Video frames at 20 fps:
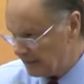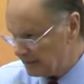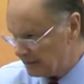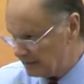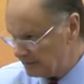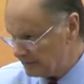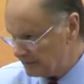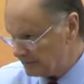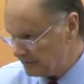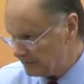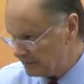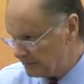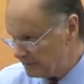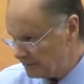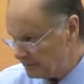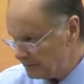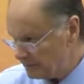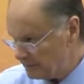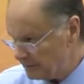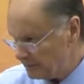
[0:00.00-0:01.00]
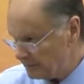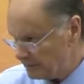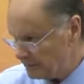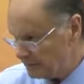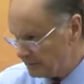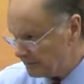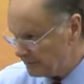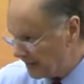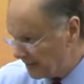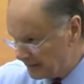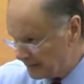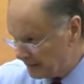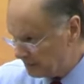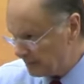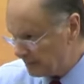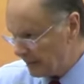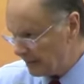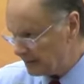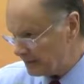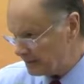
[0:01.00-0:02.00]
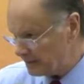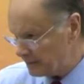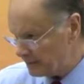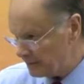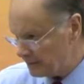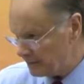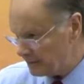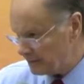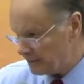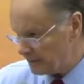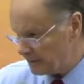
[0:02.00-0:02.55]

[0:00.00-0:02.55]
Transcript: you have wars. There is no peace.